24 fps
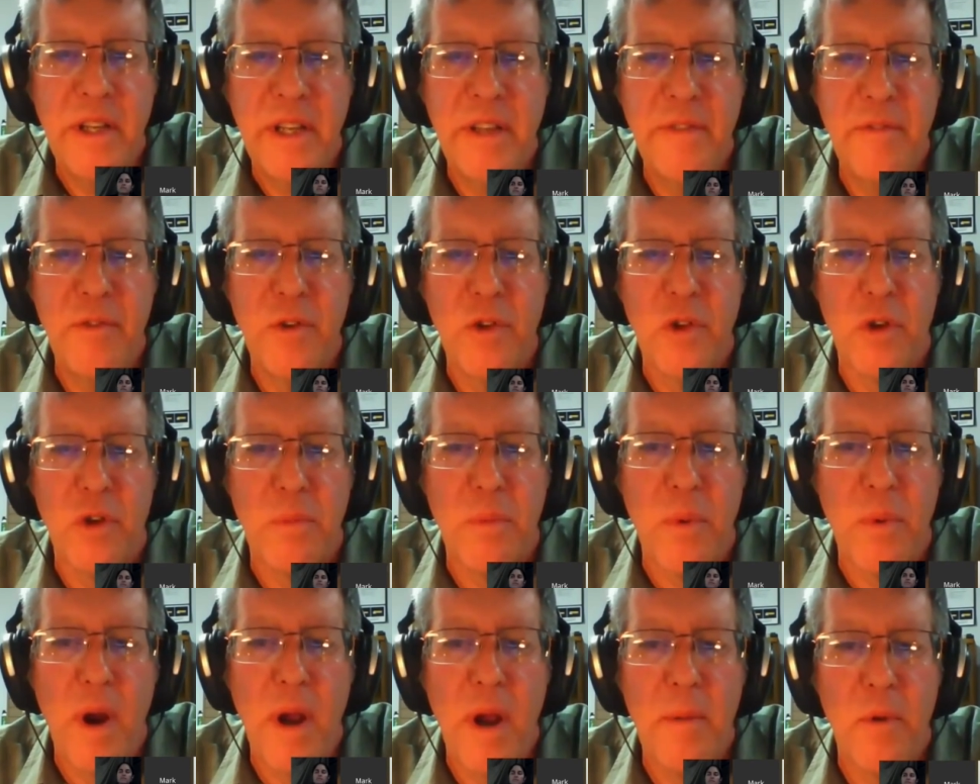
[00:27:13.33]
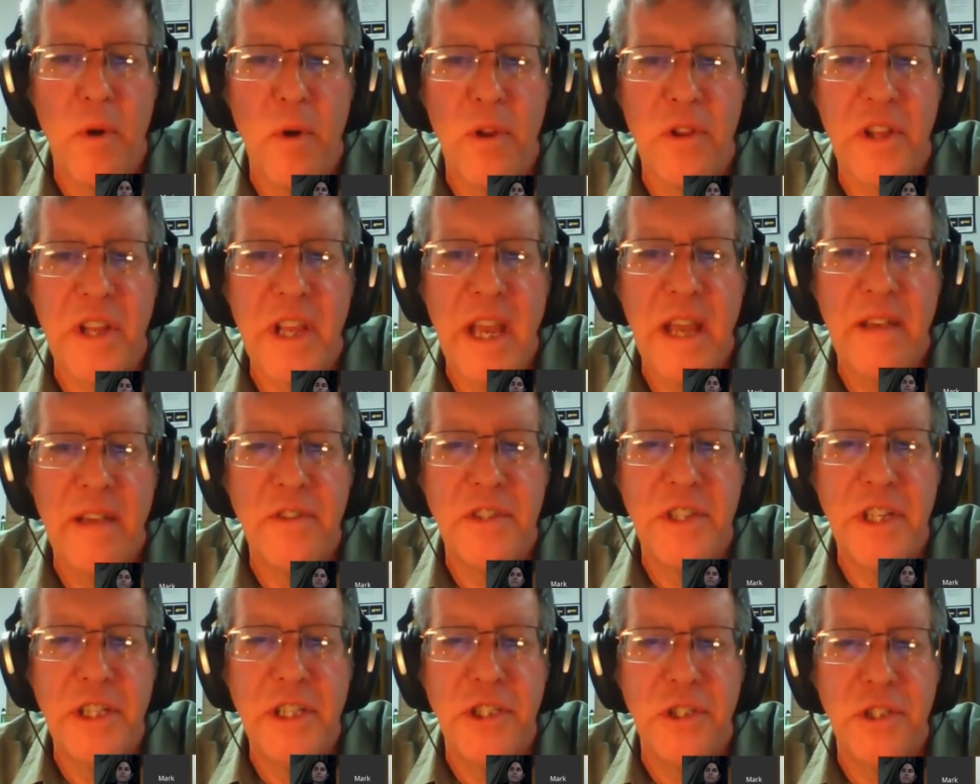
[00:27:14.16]
give you a little primer on the
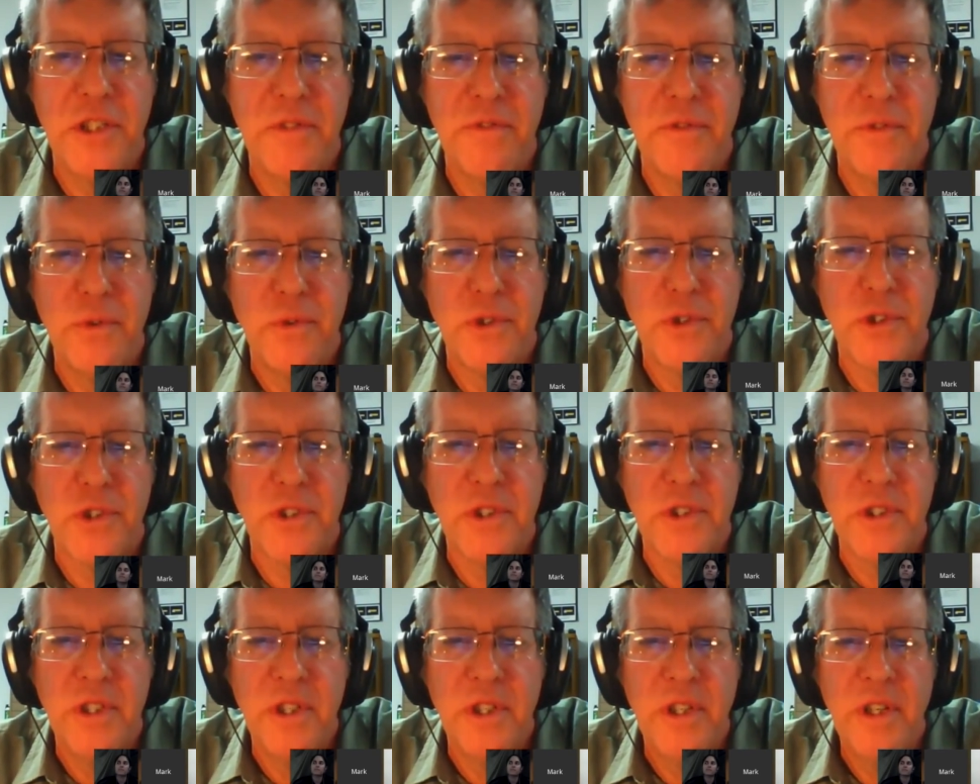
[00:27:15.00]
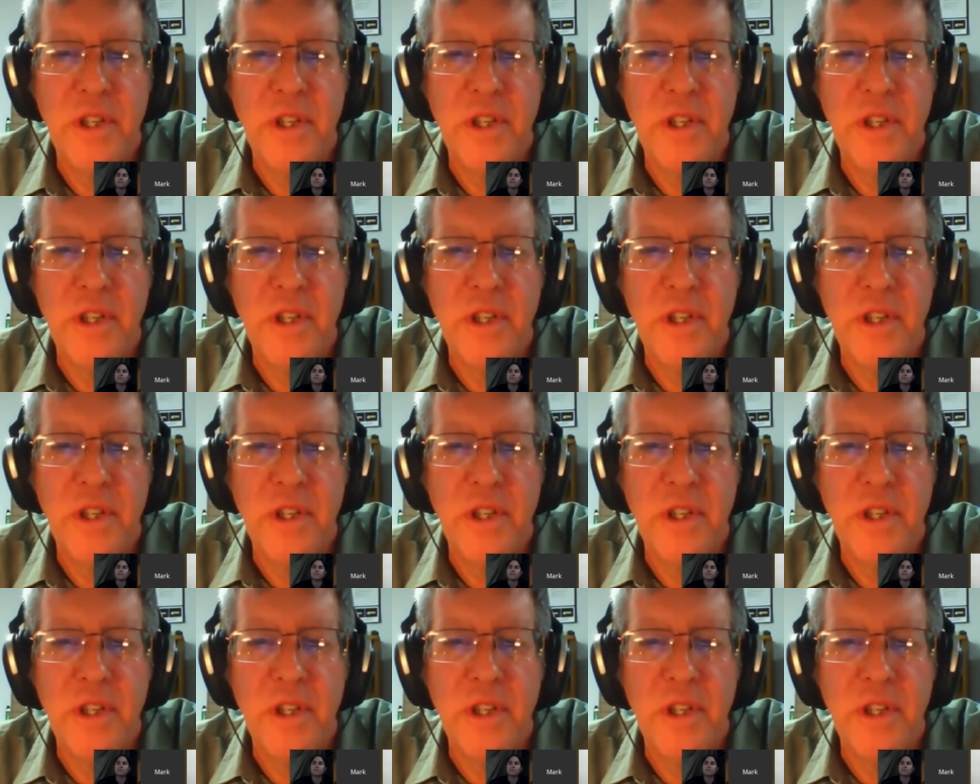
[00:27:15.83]
cavitation fusion.